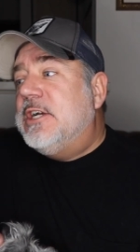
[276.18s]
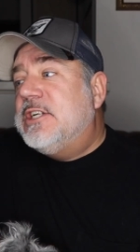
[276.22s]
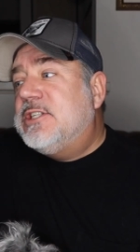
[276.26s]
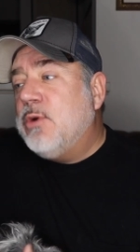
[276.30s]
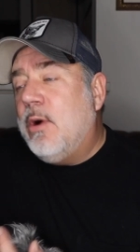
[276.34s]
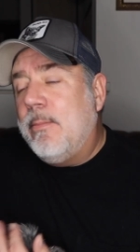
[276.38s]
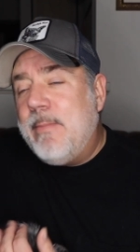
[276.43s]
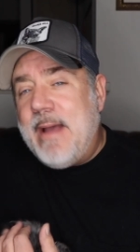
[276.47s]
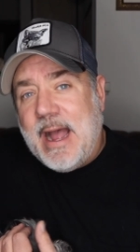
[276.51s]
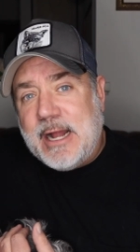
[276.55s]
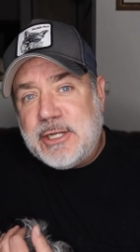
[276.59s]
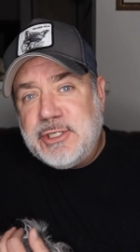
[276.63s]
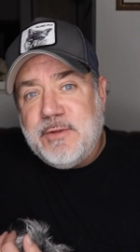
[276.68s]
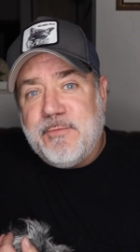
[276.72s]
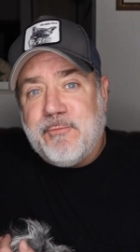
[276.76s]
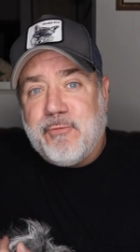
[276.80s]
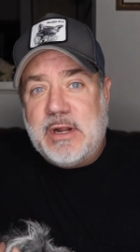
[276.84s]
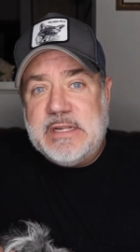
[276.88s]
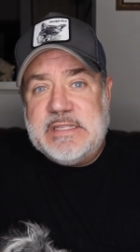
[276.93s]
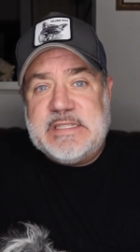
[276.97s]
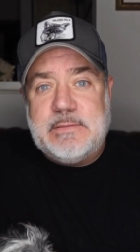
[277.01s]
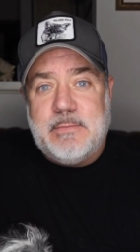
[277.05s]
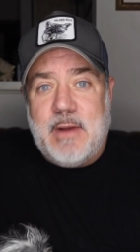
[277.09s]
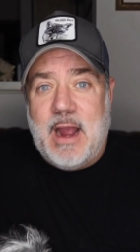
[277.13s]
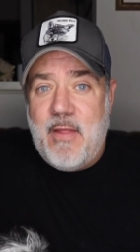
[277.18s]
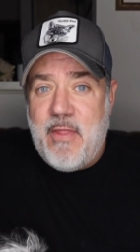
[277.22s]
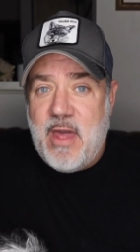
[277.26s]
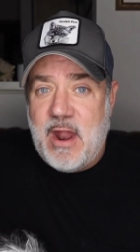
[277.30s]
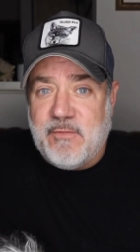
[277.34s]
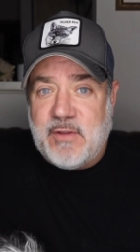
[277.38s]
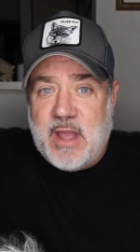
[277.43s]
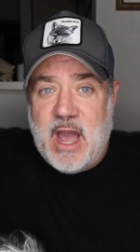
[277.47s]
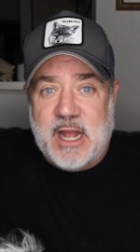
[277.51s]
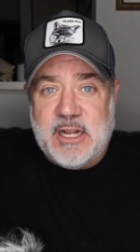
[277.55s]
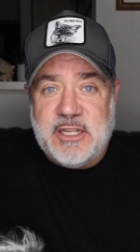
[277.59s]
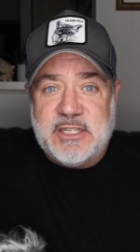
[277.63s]
So imagine friends of mine that
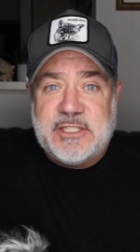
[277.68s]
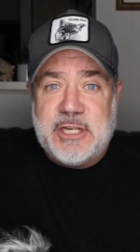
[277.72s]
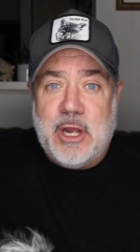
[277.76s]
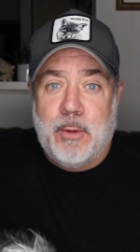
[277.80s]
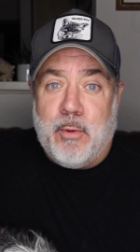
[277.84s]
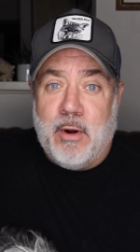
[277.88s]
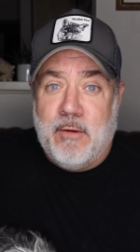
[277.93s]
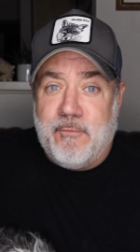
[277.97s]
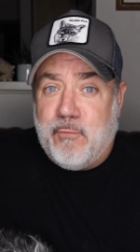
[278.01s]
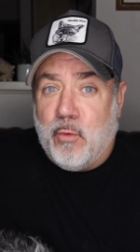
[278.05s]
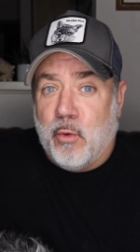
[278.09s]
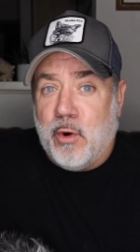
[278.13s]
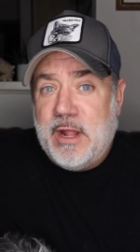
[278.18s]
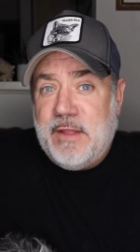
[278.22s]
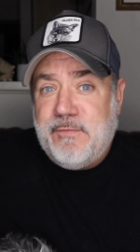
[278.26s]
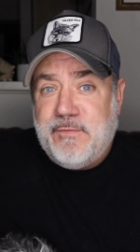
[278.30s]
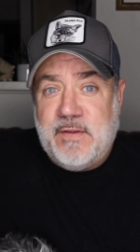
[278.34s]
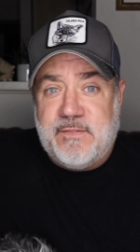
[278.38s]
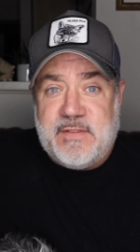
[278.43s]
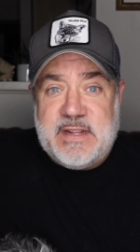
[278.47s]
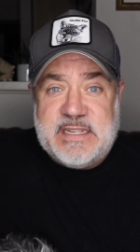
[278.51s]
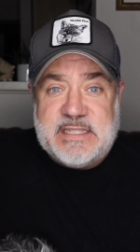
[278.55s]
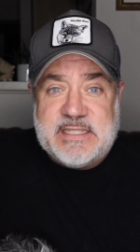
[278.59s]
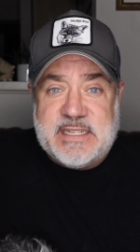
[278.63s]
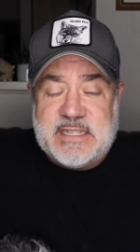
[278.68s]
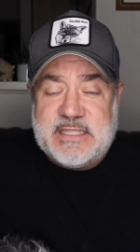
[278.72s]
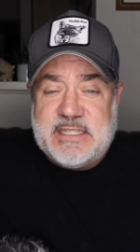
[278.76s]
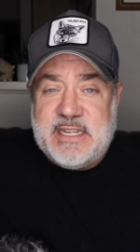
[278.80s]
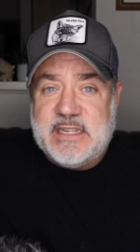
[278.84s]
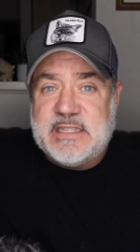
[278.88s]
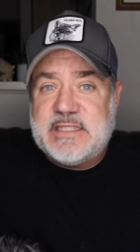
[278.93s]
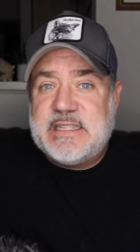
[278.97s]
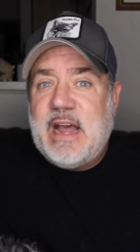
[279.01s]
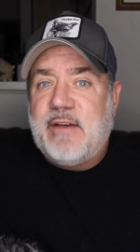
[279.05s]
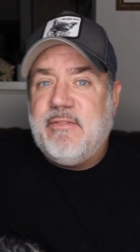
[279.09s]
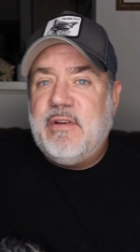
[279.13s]
have gotten sober at forty, fifty,
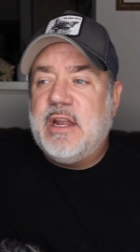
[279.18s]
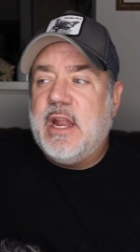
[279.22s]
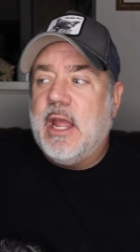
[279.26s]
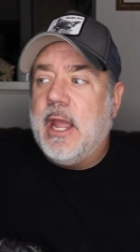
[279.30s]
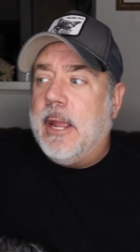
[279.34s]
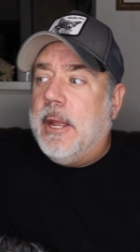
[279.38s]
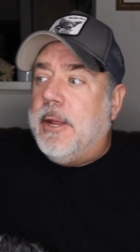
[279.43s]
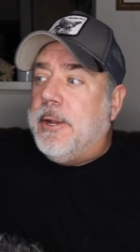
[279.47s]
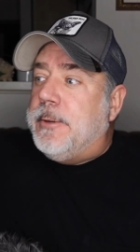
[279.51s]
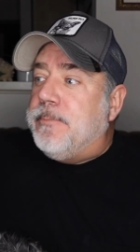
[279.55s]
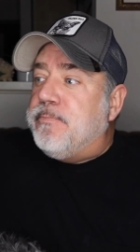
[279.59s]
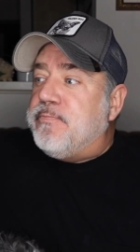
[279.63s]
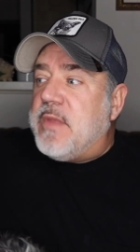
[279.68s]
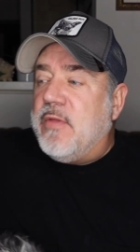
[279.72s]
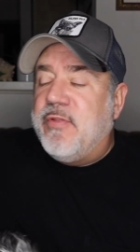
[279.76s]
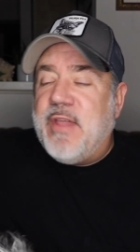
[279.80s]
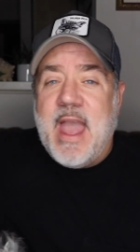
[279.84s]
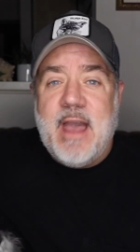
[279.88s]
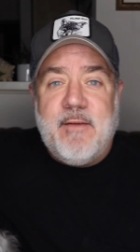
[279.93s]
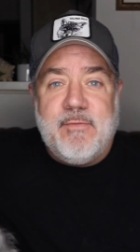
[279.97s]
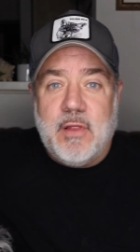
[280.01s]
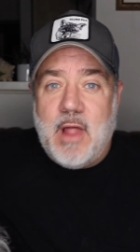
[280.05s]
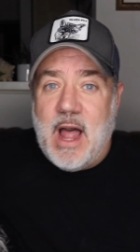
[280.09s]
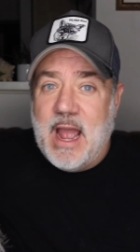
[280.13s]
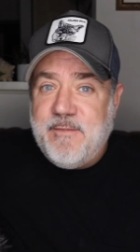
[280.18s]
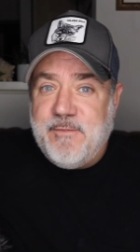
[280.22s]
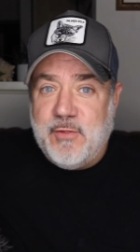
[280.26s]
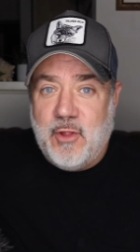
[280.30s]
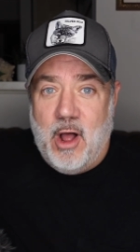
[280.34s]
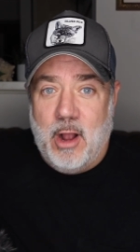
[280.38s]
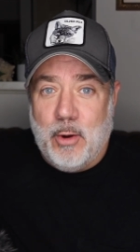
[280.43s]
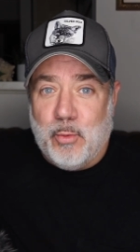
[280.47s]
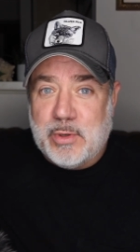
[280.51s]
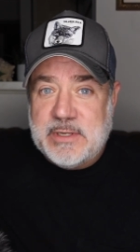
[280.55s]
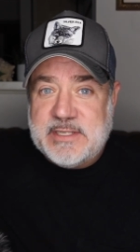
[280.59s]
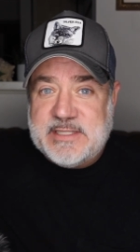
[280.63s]
sixty, and seventy. They have
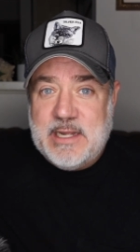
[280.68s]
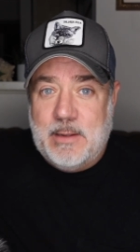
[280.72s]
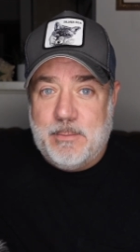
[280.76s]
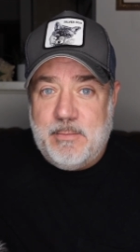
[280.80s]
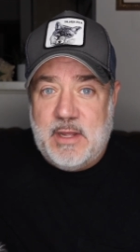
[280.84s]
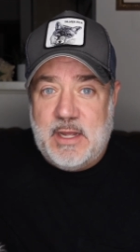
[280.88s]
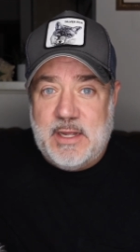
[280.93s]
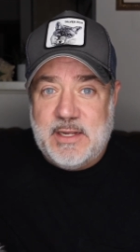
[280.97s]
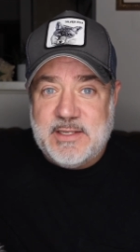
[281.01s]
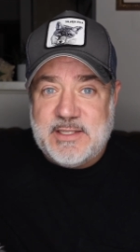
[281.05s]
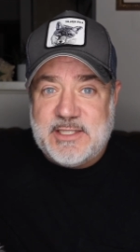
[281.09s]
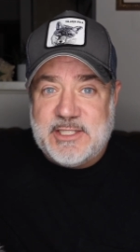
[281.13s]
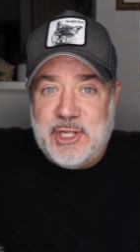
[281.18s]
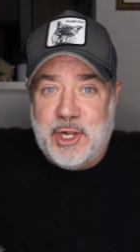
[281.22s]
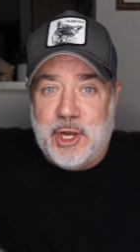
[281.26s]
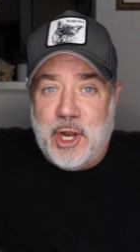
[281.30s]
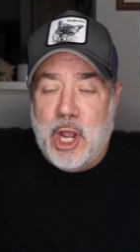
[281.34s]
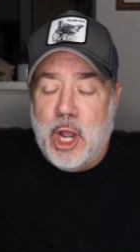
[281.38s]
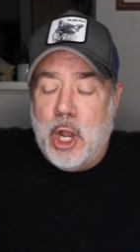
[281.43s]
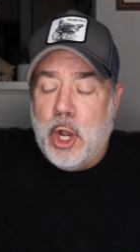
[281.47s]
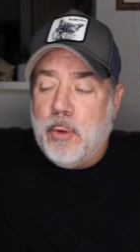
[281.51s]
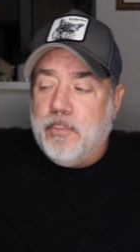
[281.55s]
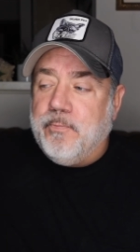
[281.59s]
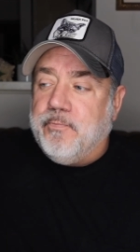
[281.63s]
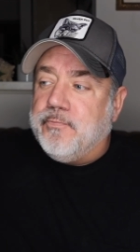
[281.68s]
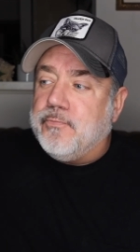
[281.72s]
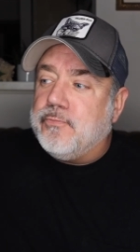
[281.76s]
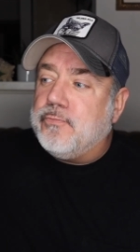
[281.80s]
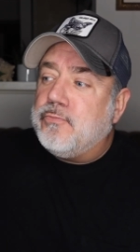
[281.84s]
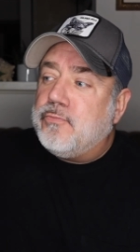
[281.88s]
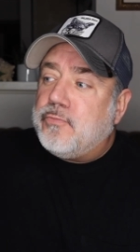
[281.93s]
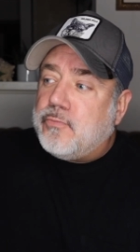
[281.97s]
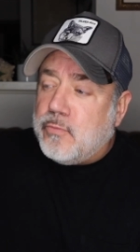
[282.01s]
lifelong resentments, you know?